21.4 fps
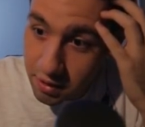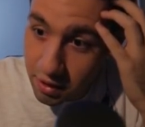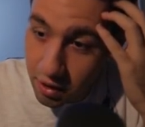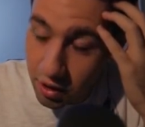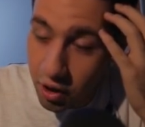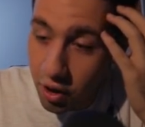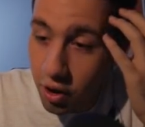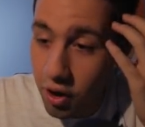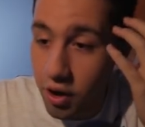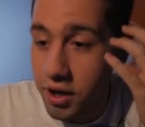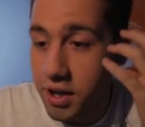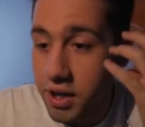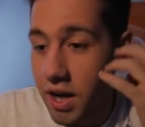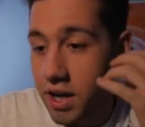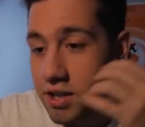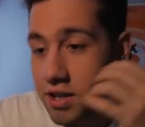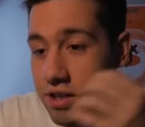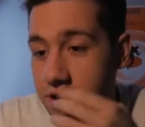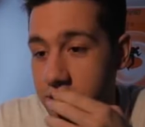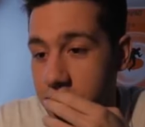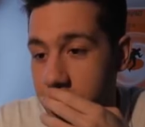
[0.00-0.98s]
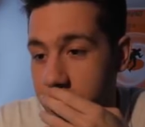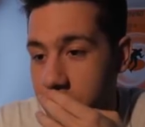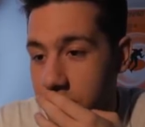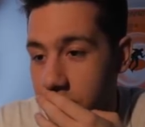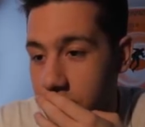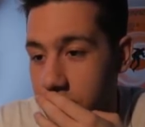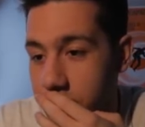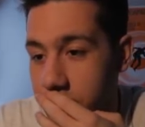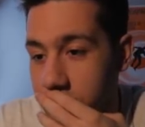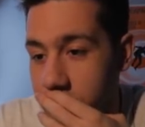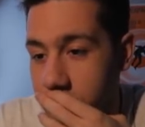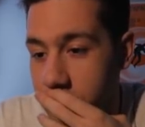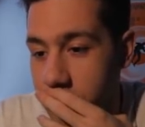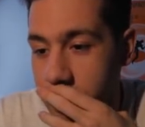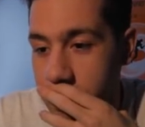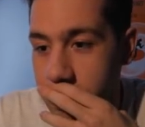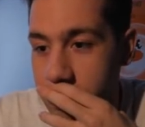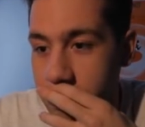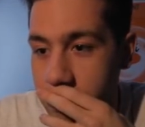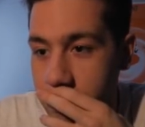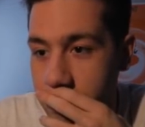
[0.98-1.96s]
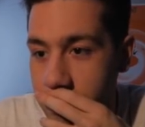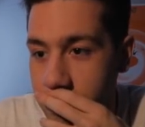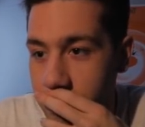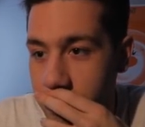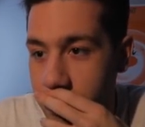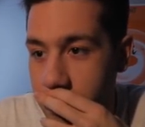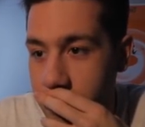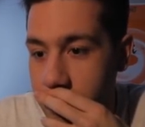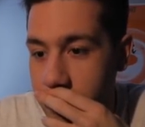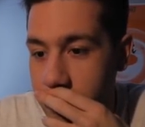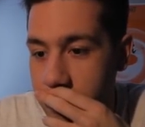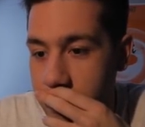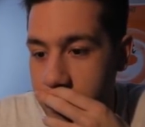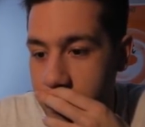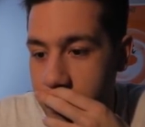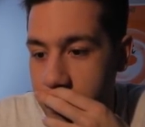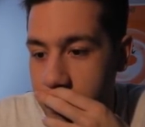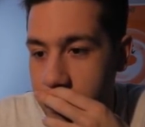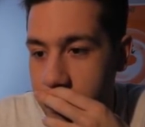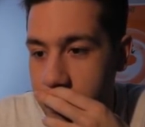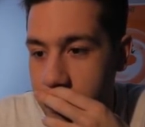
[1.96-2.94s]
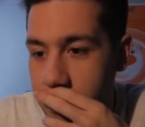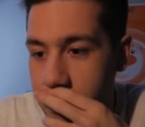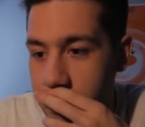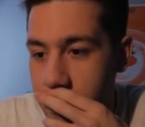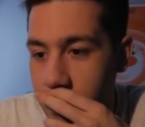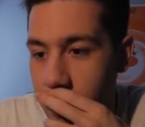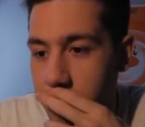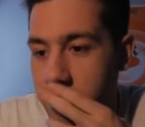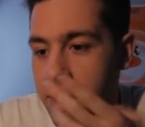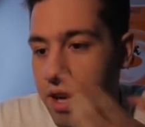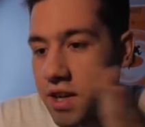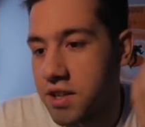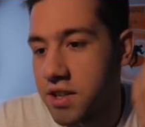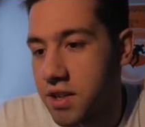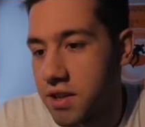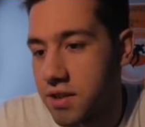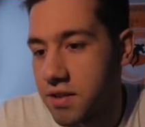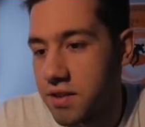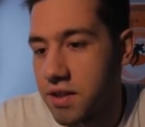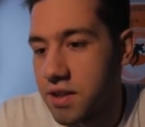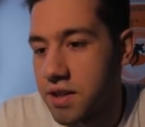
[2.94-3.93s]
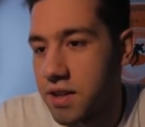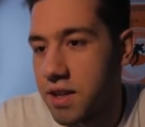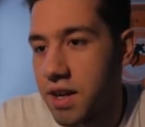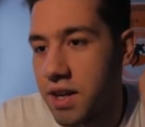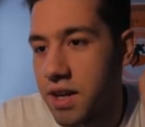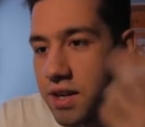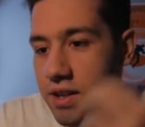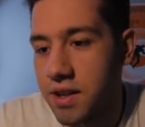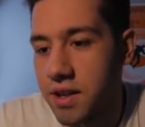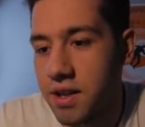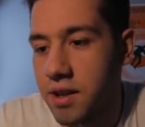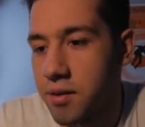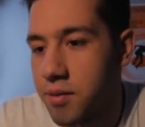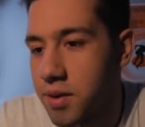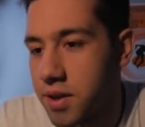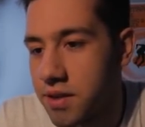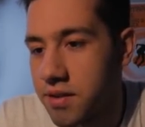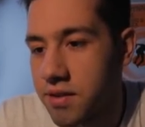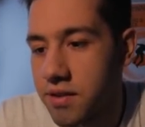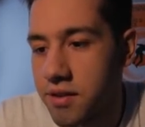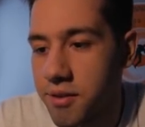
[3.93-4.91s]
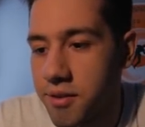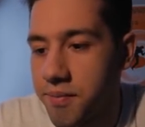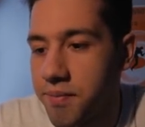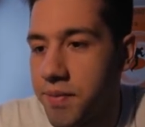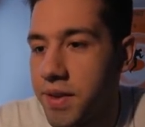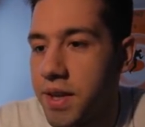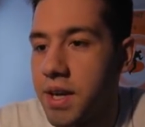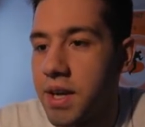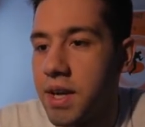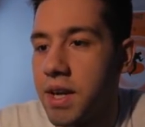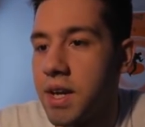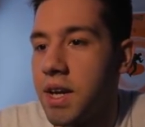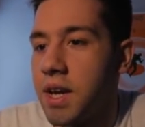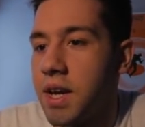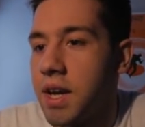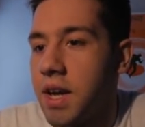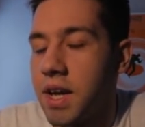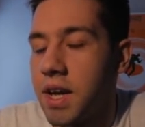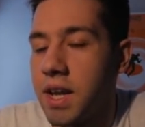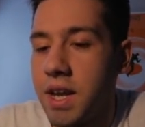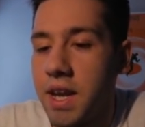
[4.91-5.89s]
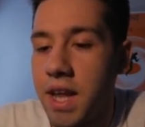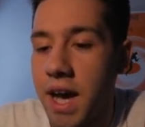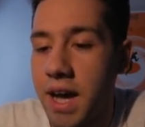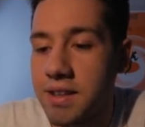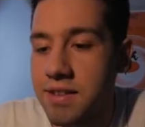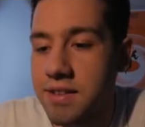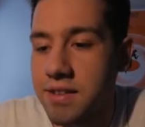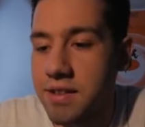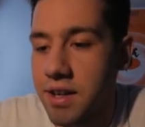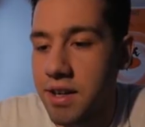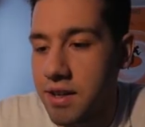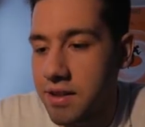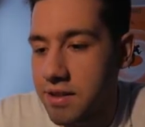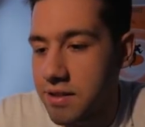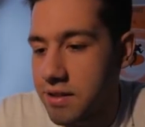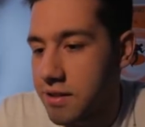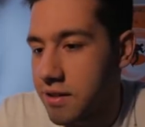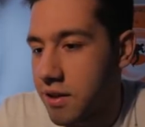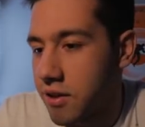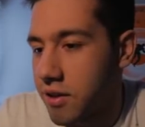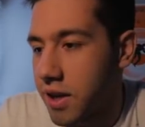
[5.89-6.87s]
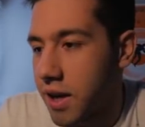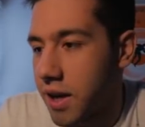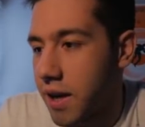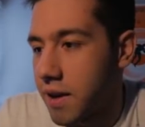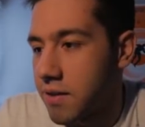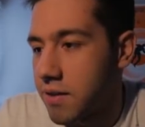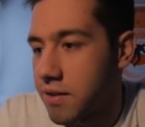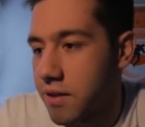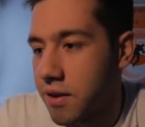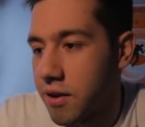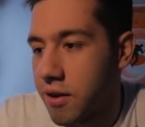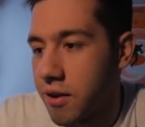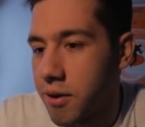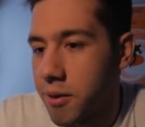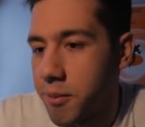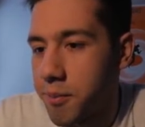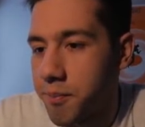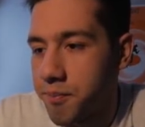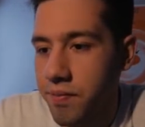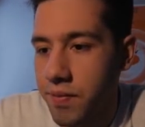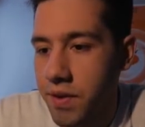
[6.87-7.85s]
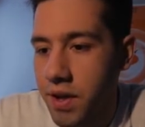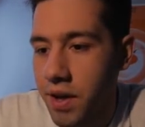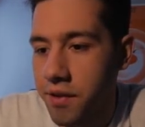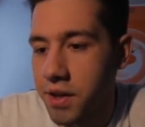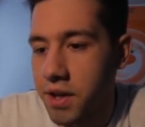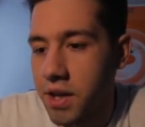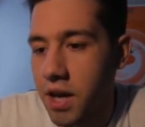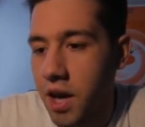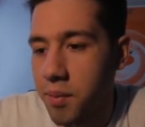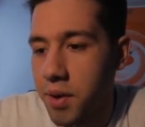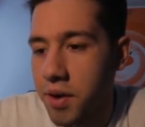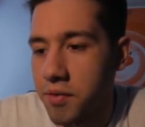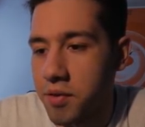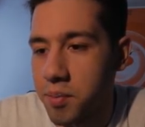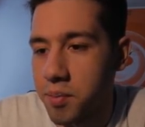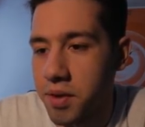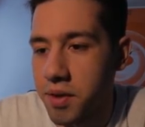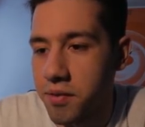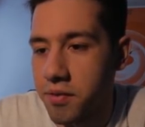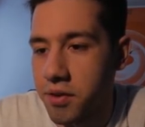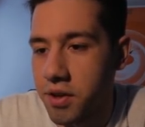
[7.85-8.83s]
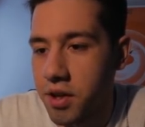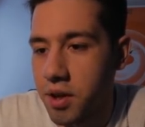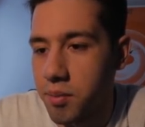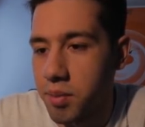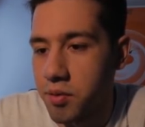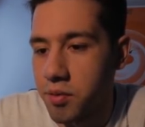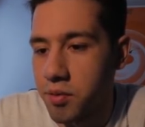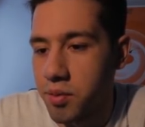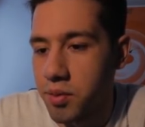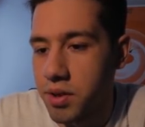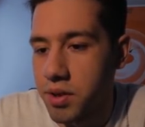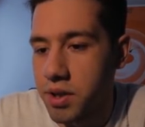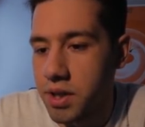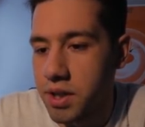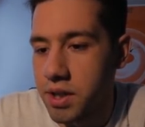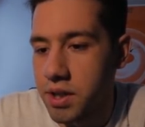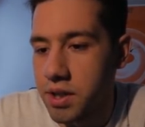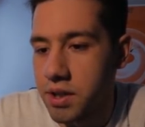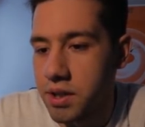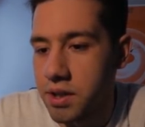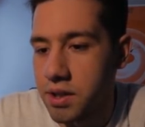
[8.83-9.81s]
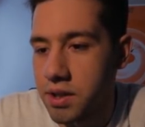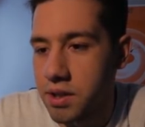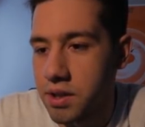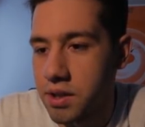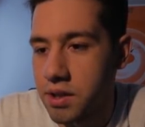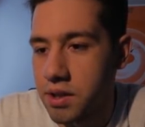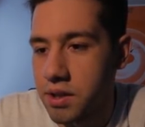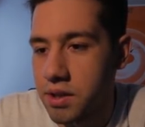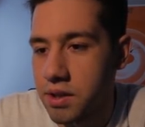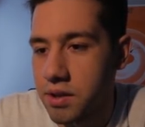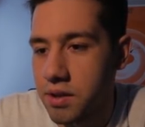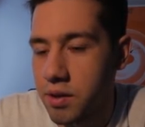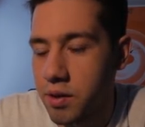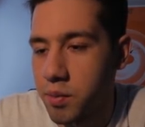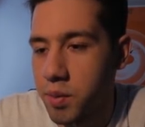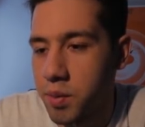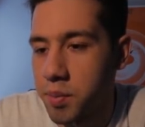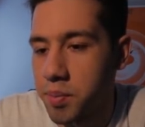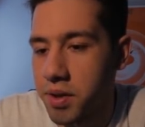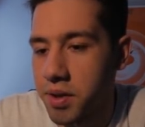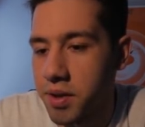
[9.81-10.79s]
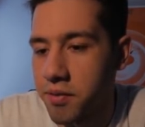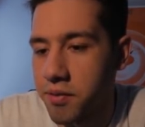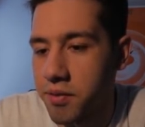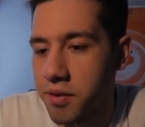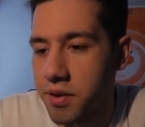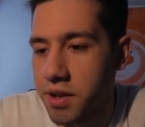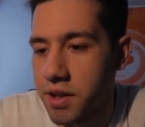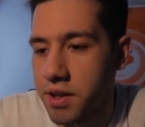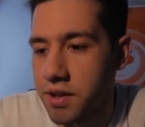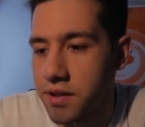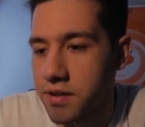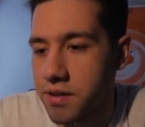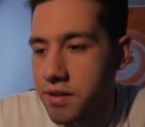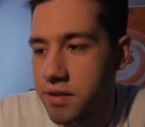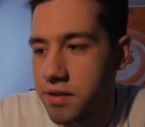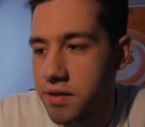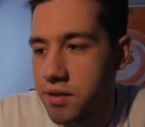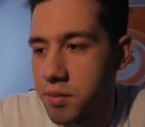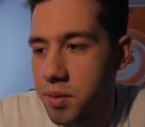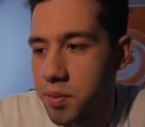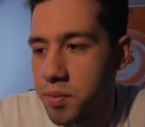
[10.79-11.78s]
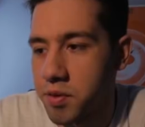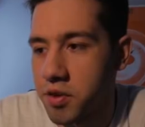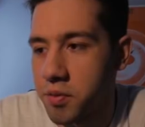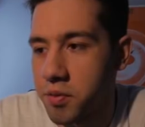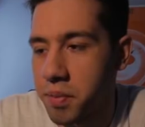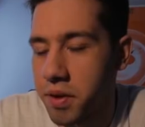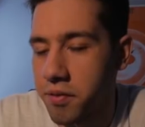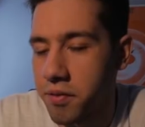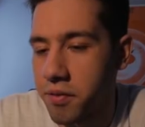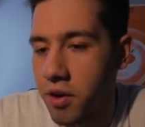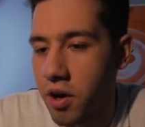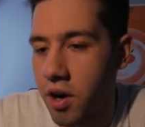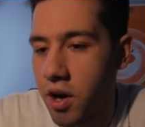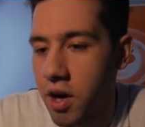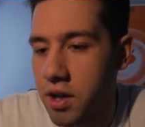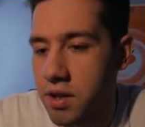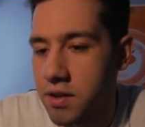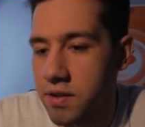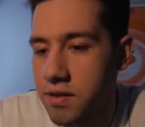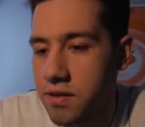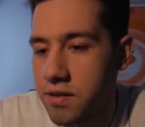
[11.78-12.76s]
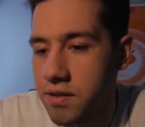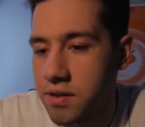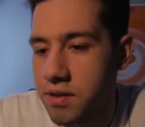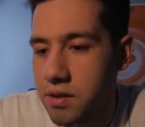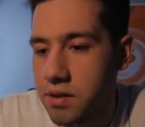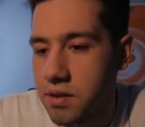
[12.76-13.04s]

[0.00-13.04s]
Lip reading: Oh, I actually survived. Jesus Christ. Oh, but actually he's going to die anyway, so... That sucks. Okay, so I think now we have to play for double Ruehin. Or do we play for this? Do we just play for Haunt?